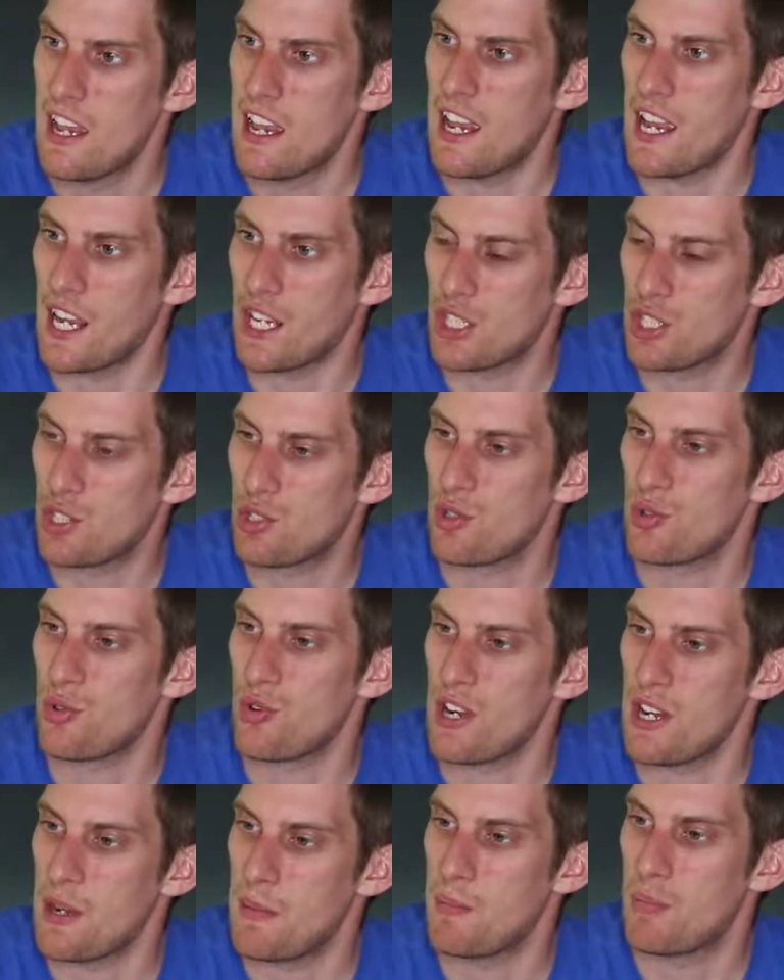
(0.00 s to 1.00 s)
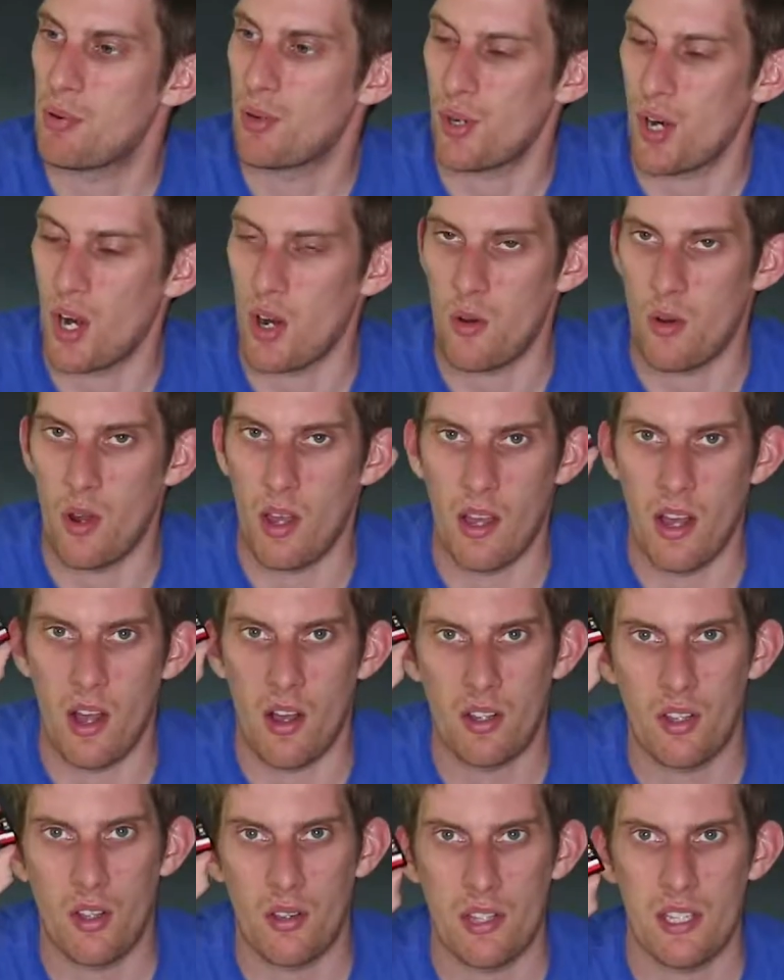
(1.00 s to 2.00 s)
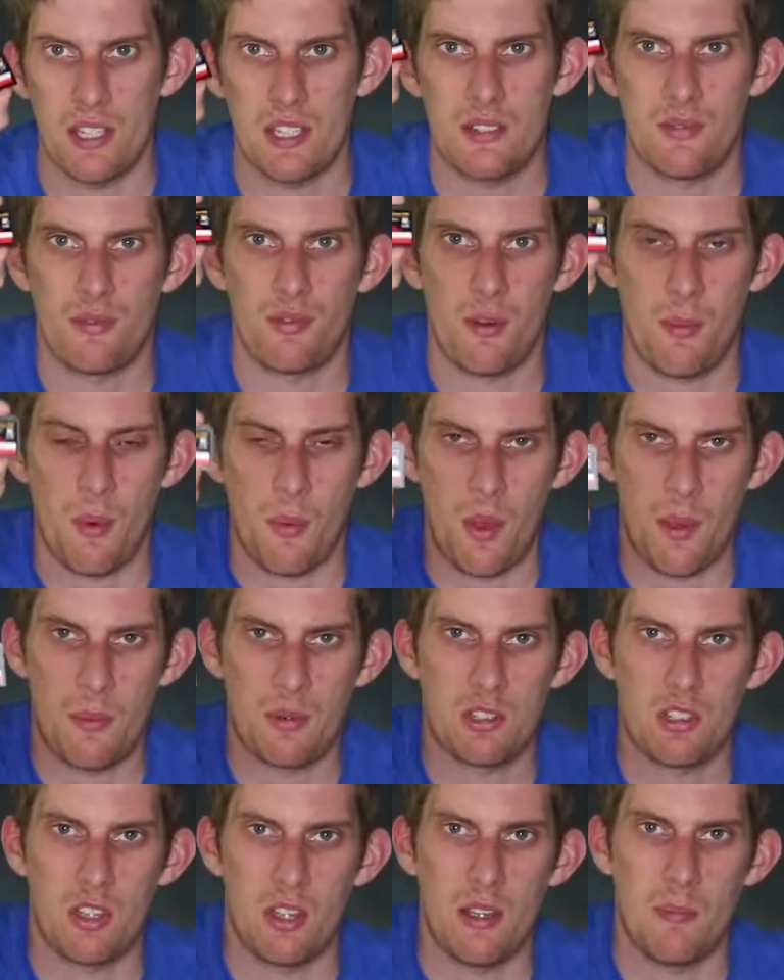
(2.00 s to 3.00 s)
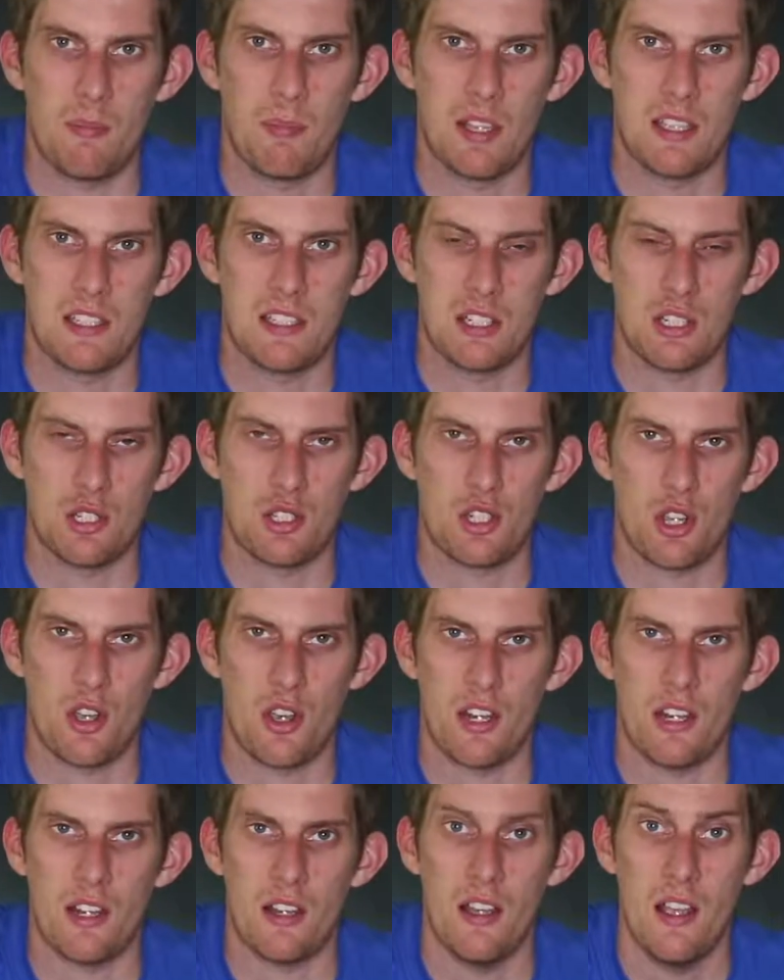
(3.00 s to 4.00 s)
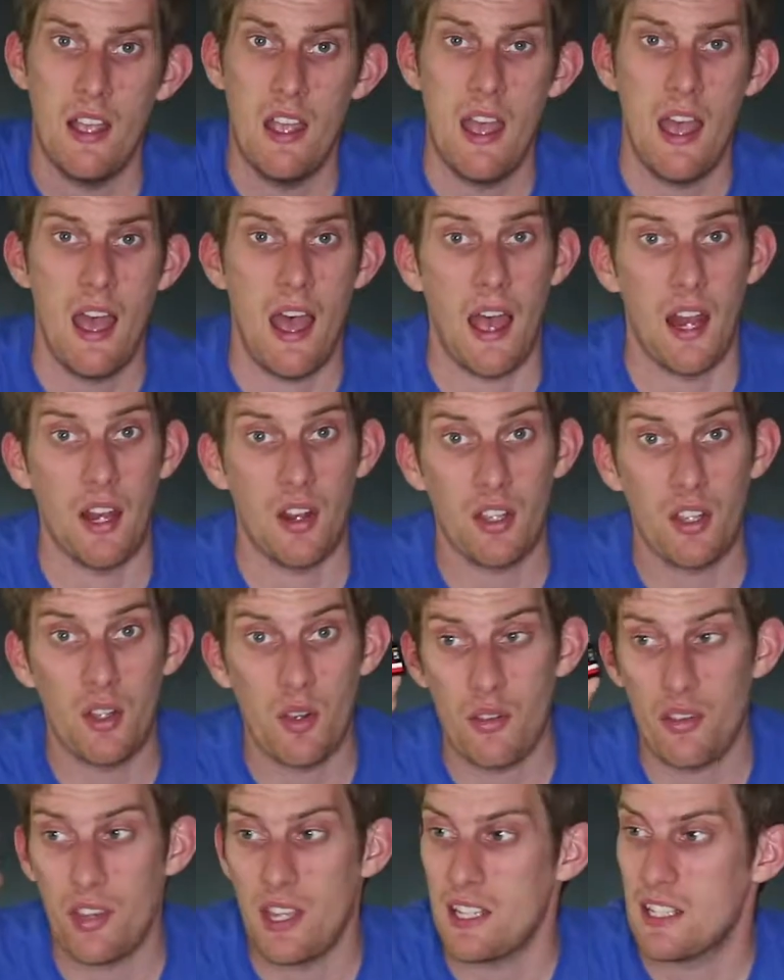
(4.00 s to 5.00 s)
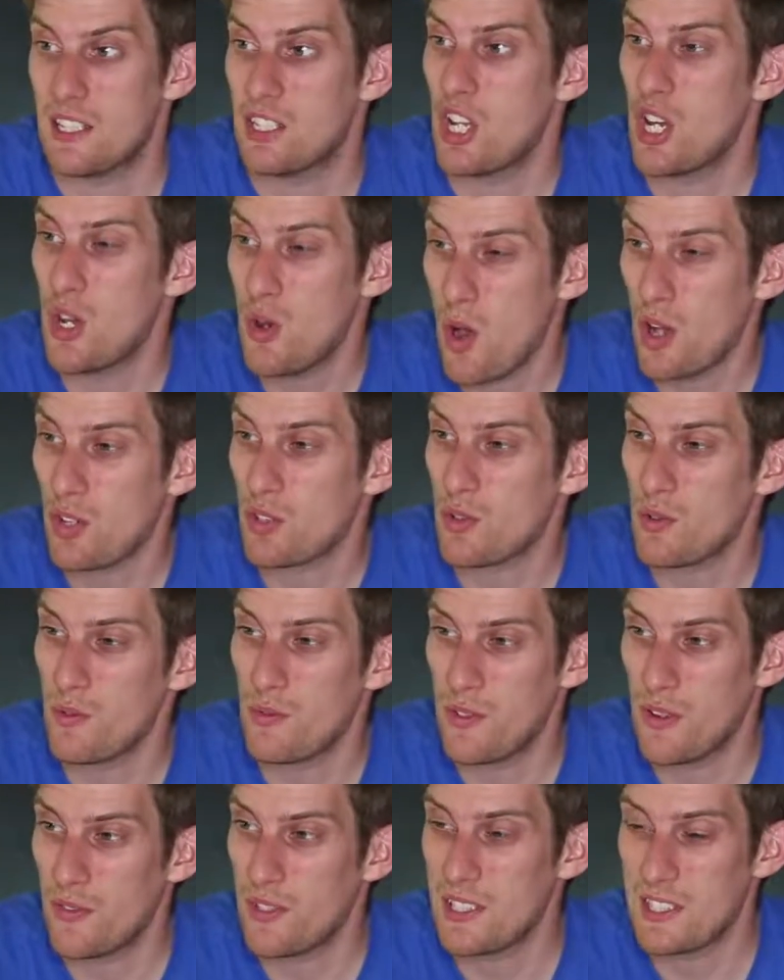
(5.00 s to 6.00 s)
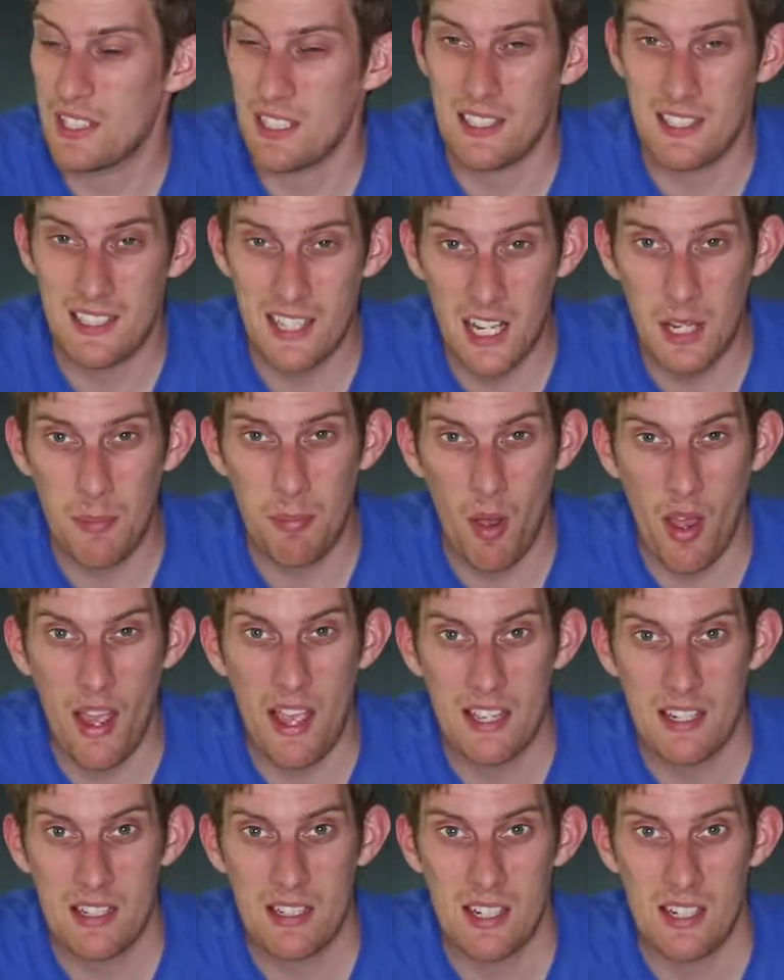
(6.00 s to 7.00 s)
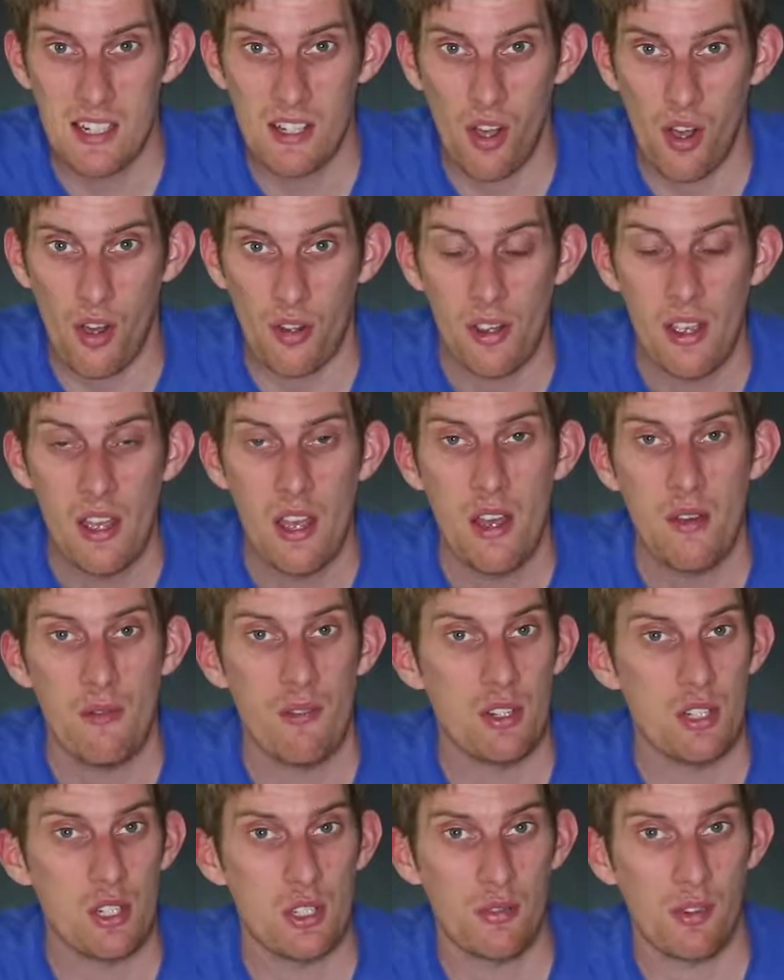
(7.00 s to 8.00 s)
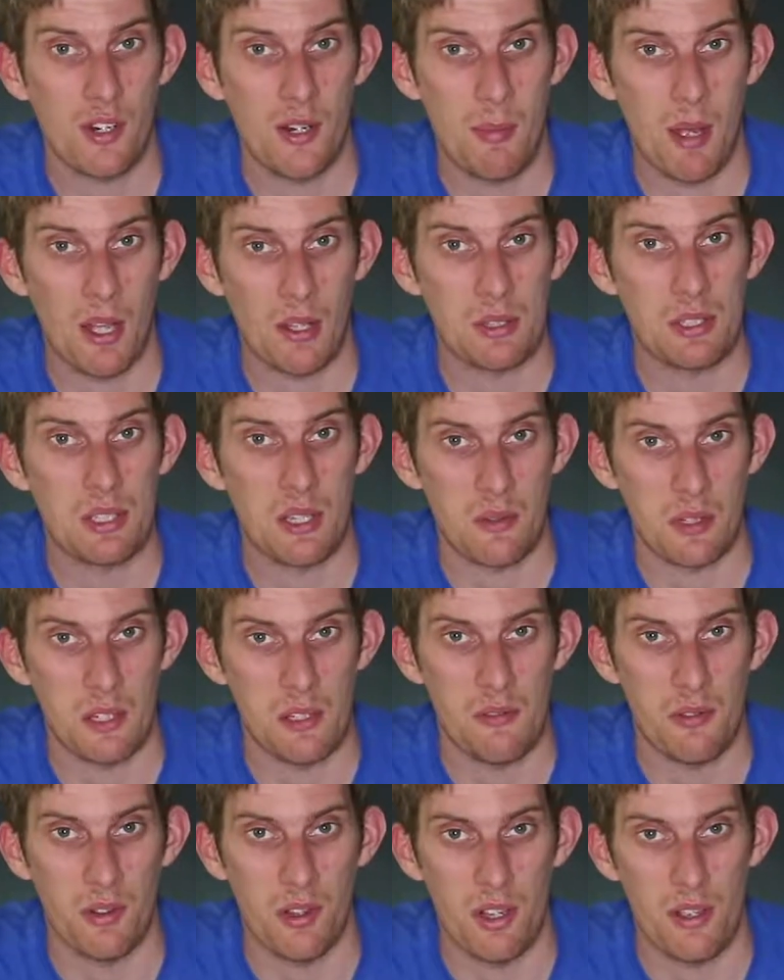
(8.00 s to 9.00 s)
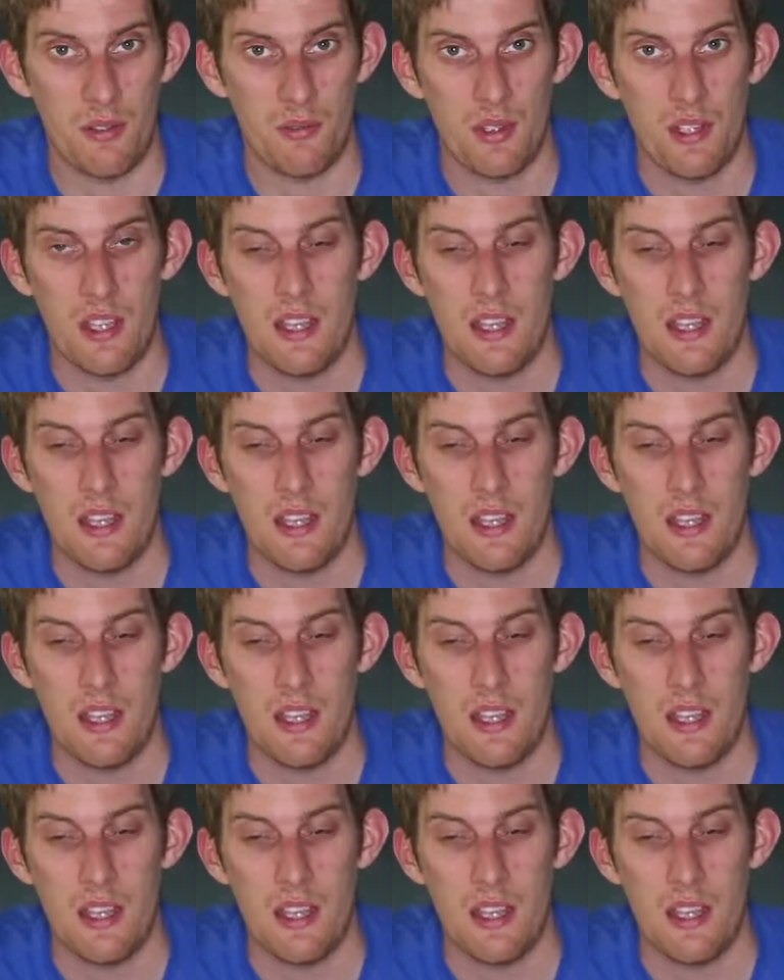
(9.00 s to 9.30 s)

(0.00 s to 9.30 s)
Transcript: Extreme Pro. I got this from a website based in China, and I got this 256 gigabyte SD card for just £3.75.